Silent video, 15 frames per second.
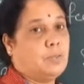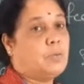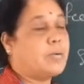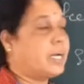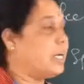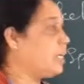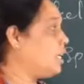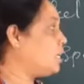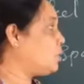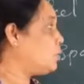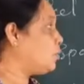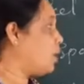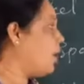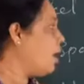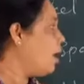Okay, dear
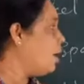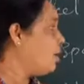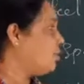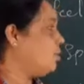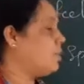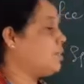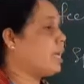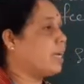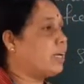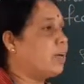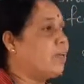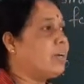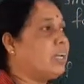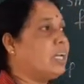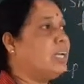student? This
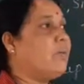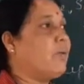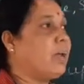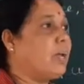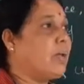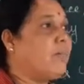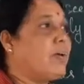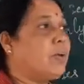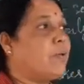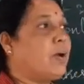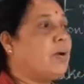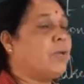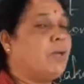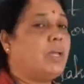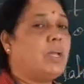activity, whenever you
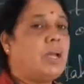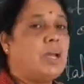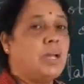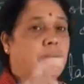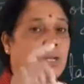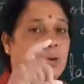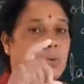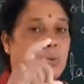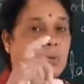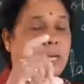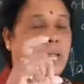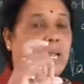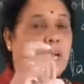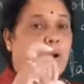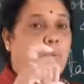are doing, you
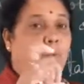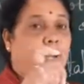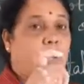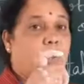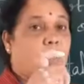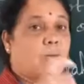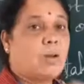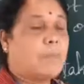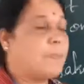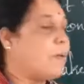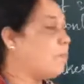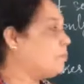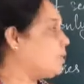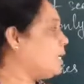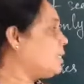take a video clip
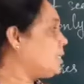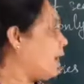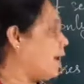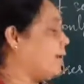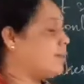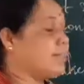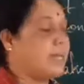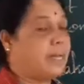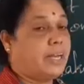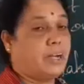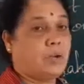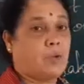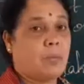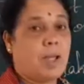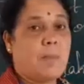of this and send
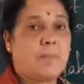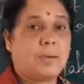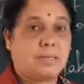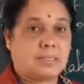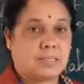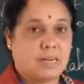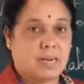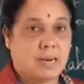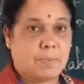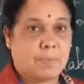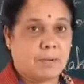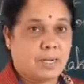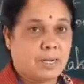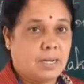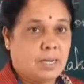it to my personal
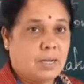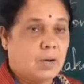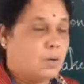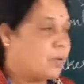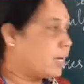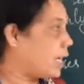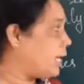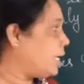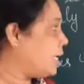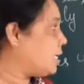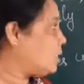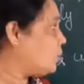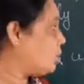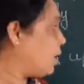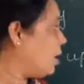number. Okay, dear
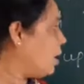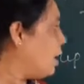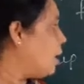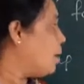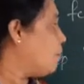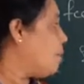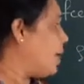student?